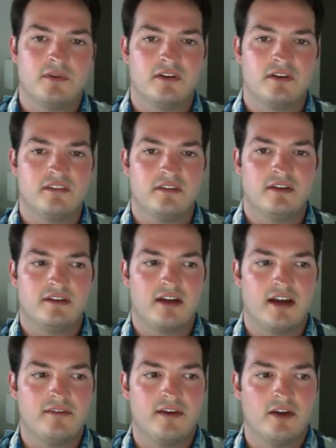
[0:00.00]
because it
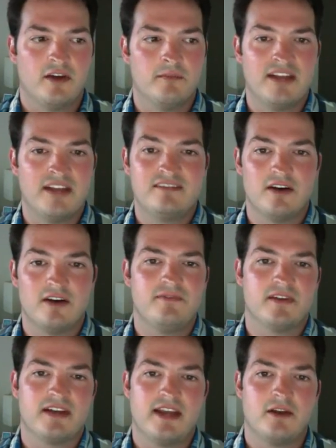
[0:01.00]
kind of held
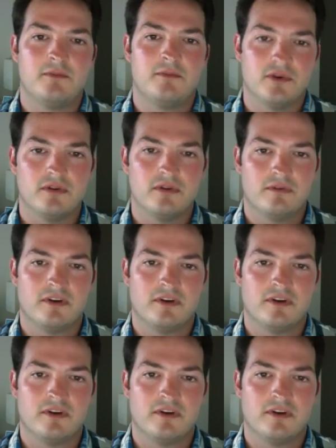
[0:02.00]
myself accountable,